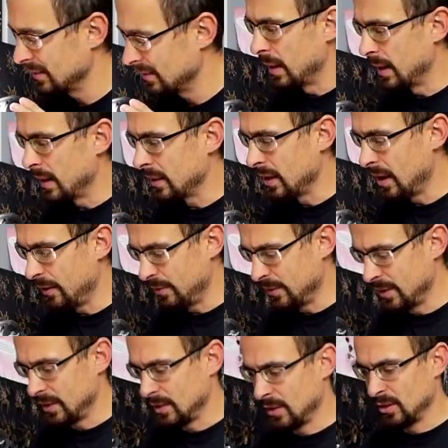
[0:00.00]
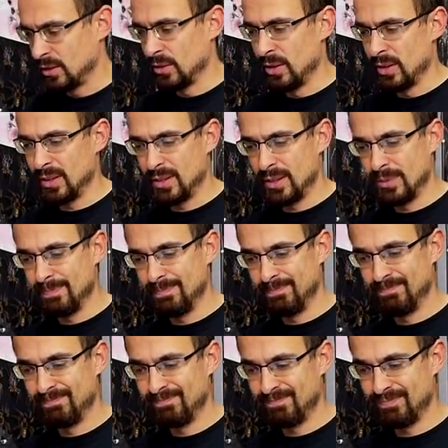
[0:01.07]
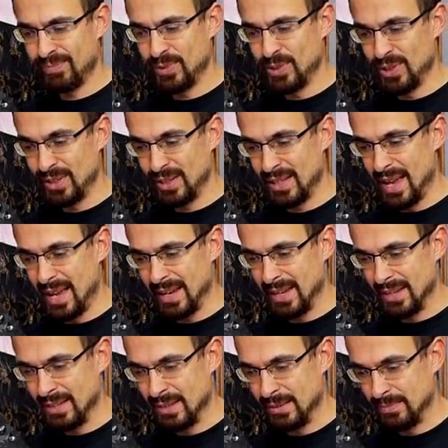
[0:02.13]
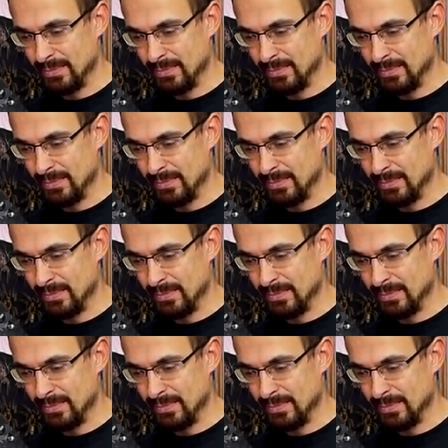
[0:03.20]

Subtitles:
but I definitely don't like it.